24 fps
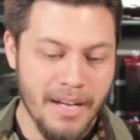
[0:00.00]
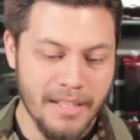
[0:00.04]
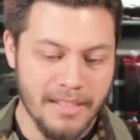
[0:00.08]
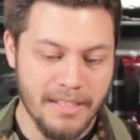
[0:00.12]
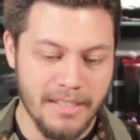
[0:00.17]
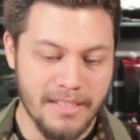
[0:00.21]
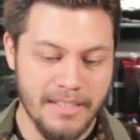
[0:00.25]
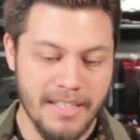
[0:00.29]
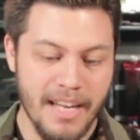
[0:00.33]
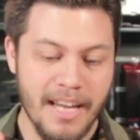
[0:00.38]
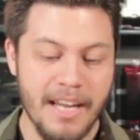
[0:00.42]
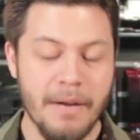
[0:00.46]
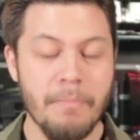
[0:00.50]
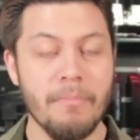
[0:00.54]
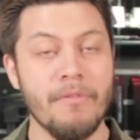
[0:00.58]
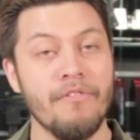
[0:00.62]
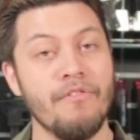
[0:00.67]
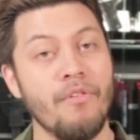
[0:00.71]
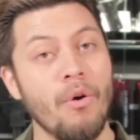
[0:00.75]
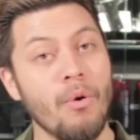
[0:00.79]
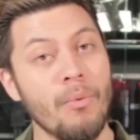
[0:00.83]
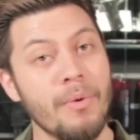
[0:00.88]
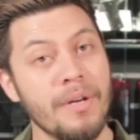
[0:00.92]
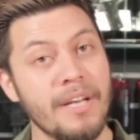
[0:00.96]
Today,
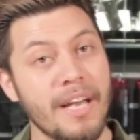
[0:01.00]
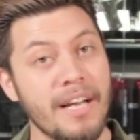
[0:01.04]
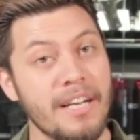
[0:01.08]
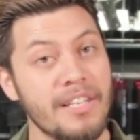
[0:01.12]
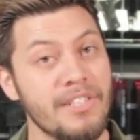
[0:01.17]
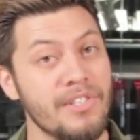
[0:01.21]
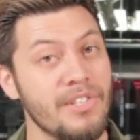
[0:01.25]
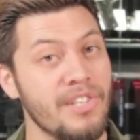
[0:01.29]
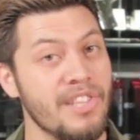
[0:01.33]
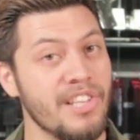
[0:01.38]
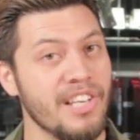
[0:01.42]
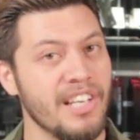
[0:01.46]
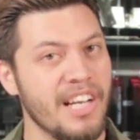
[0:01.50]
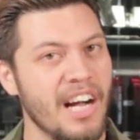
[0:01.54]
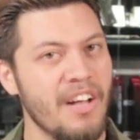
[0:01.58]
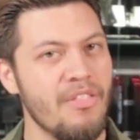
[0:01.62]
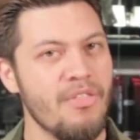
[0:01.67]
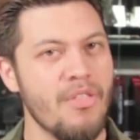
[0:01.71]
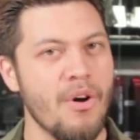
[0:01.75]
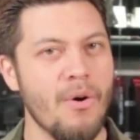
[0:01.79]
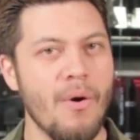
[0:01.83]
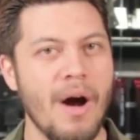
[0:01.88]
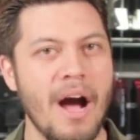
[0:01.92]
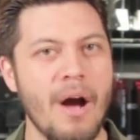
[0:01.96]
before we get into the
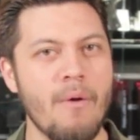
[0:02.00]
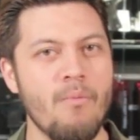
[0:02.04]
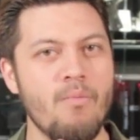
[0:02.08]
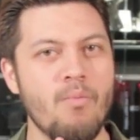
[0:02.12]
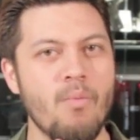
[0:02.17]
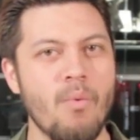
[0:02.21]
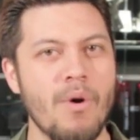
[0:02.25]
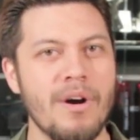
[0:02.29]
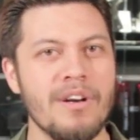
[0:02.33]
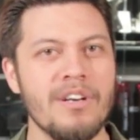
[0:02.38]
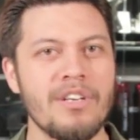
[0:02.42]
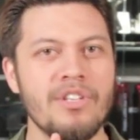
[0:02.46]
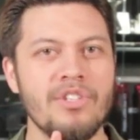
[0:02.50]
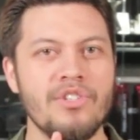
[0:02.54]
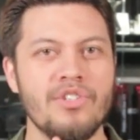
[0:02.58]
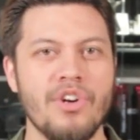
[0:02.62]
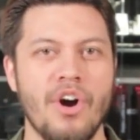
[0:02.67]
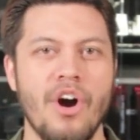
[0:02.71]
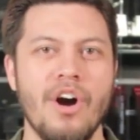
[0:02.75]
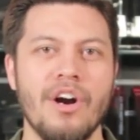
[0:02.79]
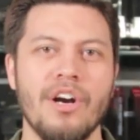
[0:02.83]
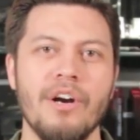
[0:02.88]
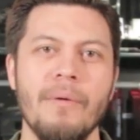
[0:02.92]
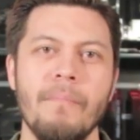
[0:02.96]
gun though, I want to
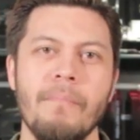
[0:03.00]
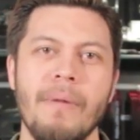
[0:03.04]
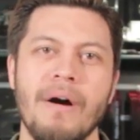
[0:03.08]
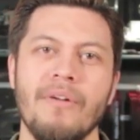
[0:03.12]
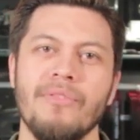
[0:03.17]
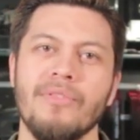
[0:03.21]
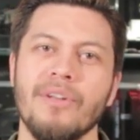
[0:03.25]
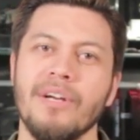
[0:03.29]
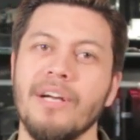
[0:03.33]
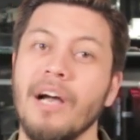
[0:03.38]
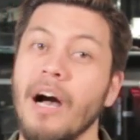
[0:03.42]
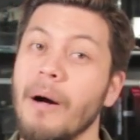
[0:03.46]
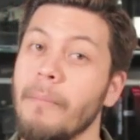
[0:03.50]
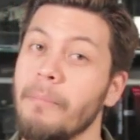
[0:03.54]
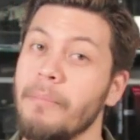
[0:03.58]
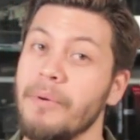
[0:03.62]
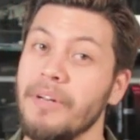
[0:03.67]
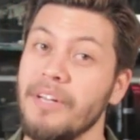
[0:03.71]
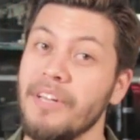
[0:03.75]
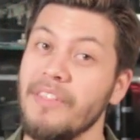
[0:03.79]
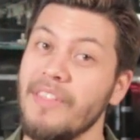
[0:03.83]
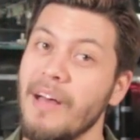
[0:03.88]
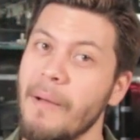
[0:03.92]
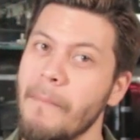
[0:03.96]
talk about the
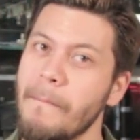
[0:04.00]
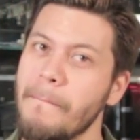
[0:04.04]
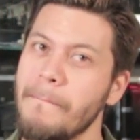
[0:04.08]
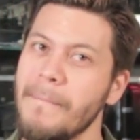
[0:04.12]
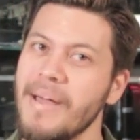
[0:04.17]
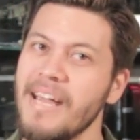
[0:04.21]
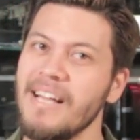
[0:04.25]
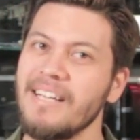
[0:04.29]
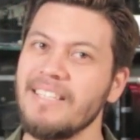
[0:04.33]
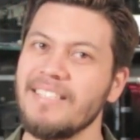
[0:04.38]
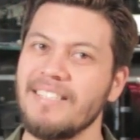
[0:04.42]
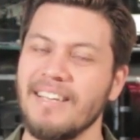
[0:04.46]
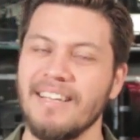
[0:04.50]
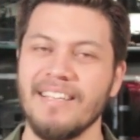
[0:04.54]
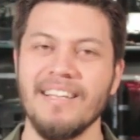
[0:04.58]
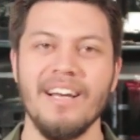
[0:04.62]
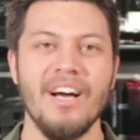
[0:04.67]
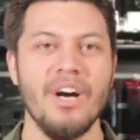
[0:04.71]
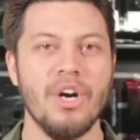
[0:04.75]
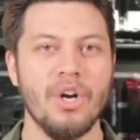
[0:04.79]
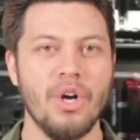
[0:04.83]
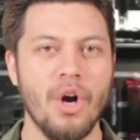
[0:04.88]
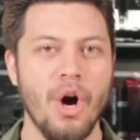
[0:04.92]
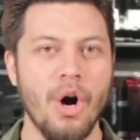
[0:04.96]
company that makes it,
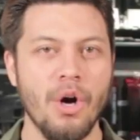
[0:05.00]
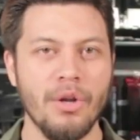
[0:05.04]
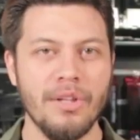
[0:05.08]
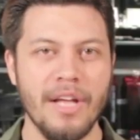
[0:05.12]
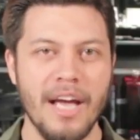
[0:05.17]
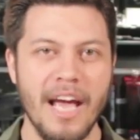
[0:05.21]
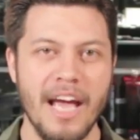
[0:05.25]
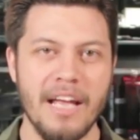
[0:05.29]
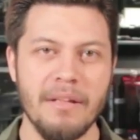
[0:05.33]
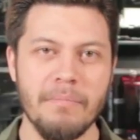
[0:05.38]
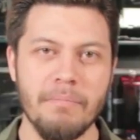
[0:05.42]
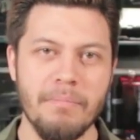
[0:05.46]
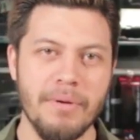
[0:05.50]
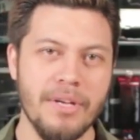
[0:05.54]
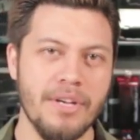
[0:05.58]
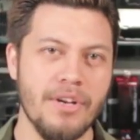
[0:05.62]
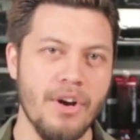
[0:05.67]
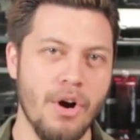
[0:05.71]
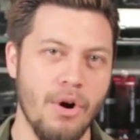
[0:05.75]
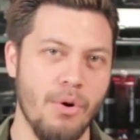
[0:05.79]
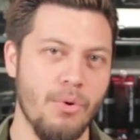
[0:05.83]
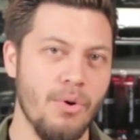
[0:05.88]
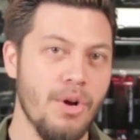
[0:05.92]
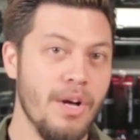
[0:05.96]
called
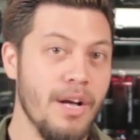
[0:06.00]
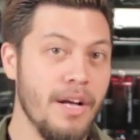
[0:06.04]
NPO.